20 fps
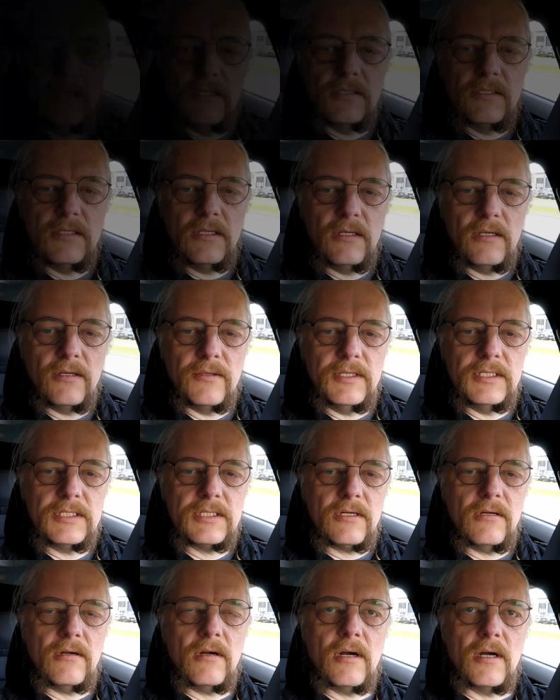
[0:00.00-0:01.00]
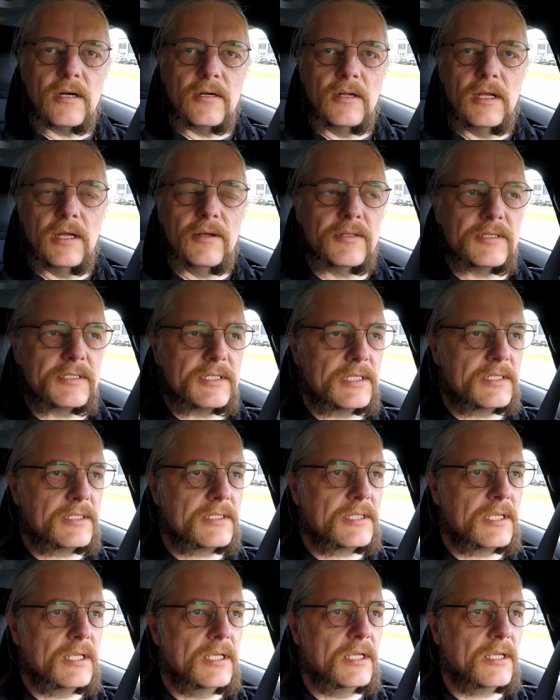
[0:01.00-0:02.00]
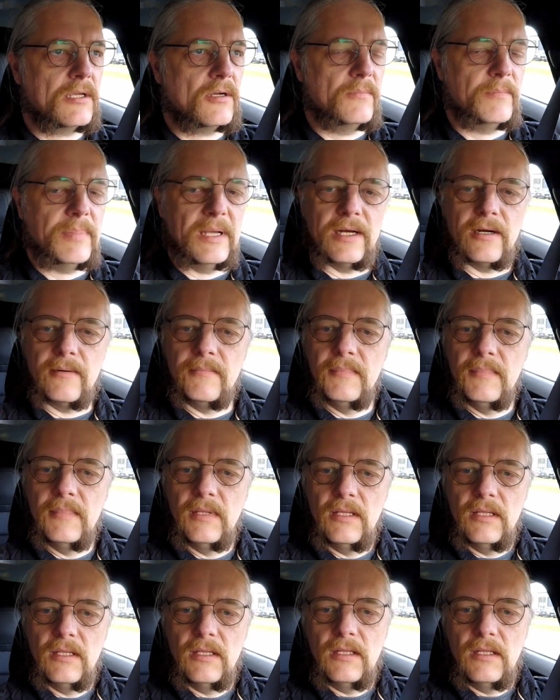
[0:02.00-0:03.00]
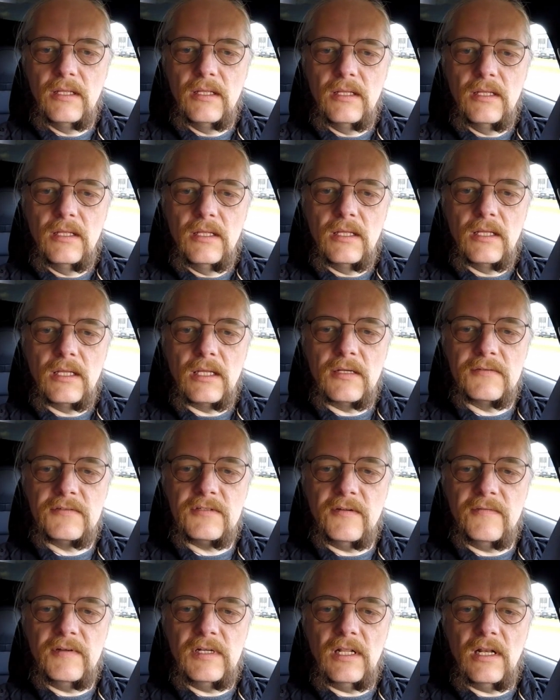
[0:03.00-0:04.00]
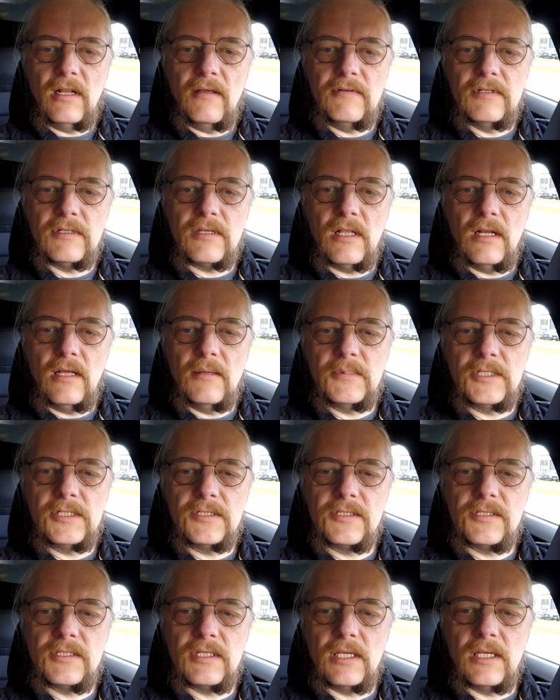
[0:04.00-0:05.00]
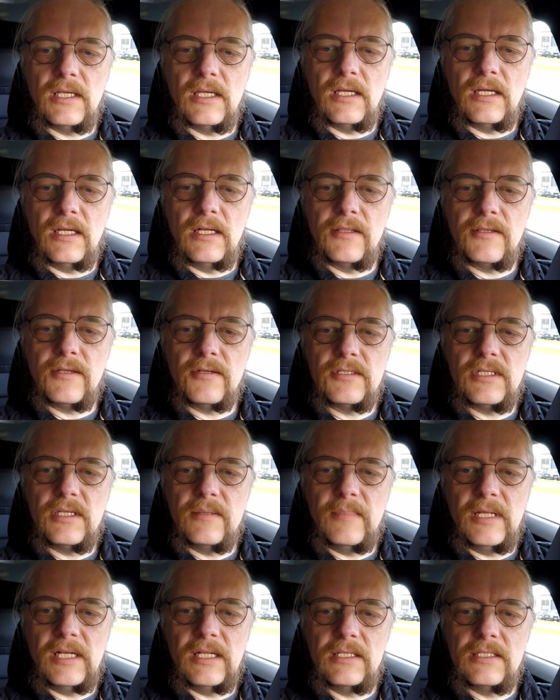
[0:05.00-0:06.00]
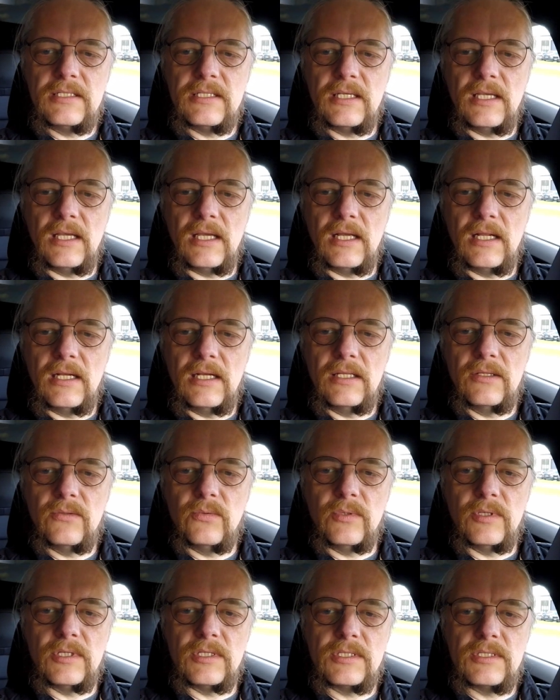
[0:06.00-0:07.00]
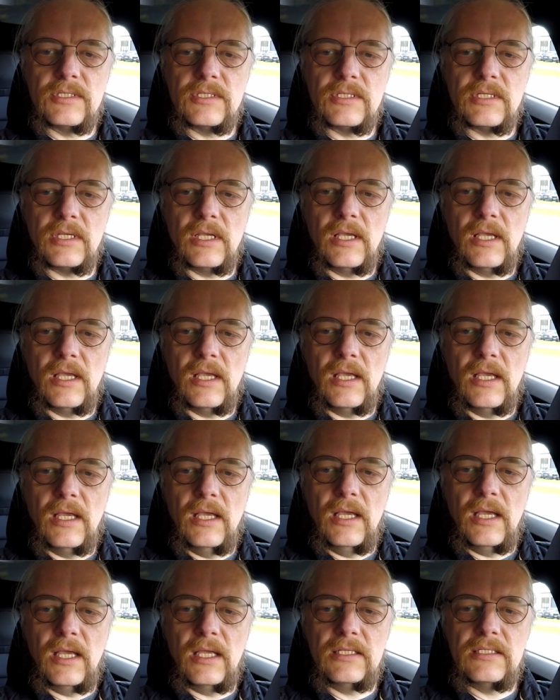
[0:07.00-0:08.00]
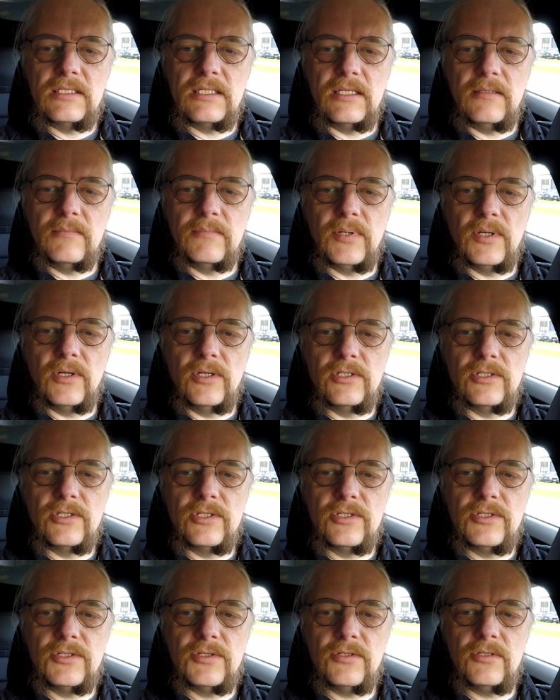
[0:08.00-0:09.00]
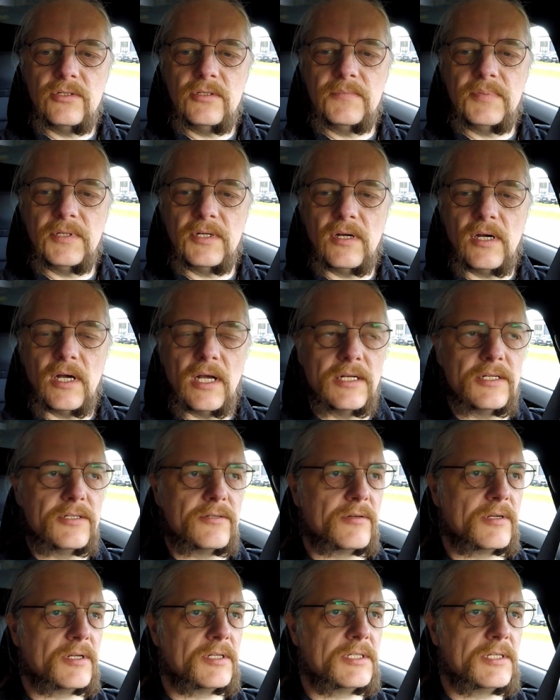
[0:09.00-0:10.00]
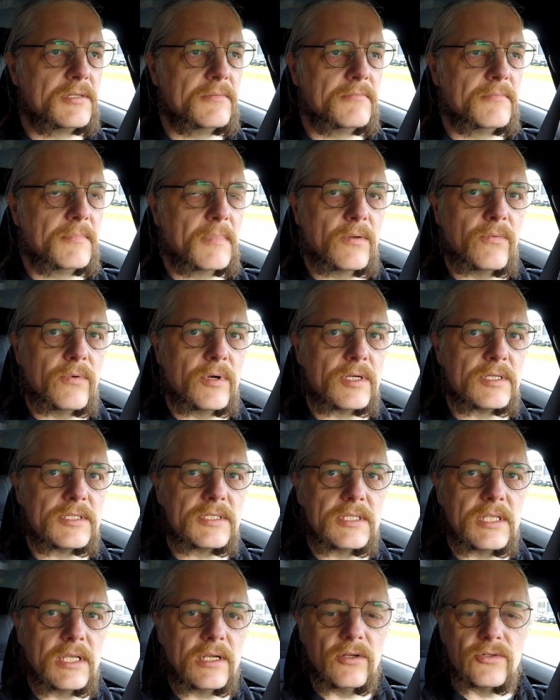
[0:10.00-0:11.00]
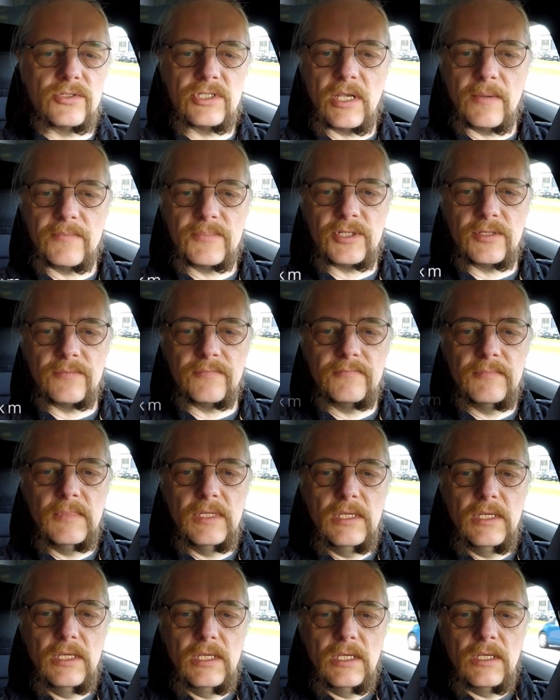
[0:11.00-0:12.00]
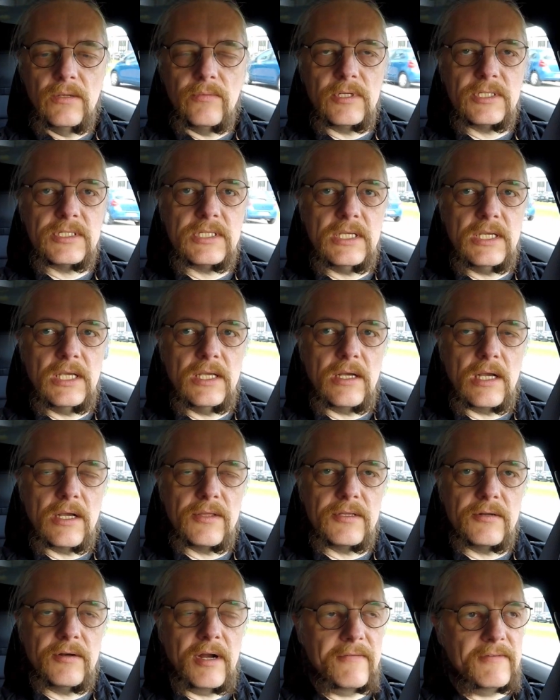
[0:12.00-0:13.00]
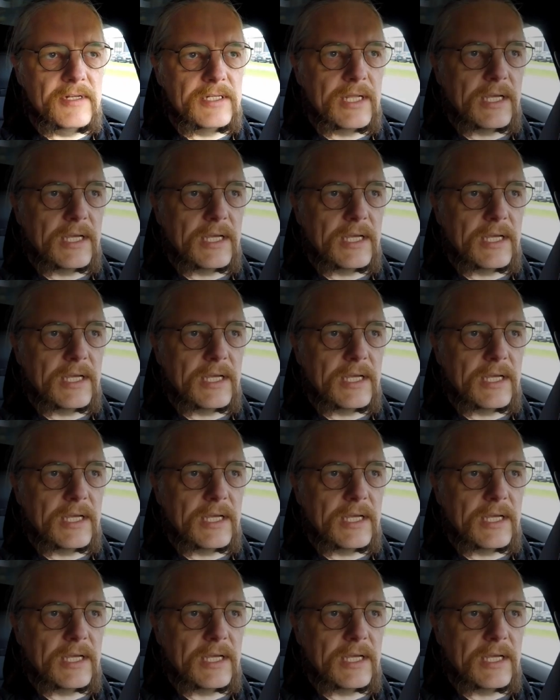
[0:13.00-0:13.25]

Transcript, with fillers: So this car, how does it compare? I've driven 11 kilometers in 13 minutes, and it was 18.2 per 100 was the consumption. We'll see how the Raven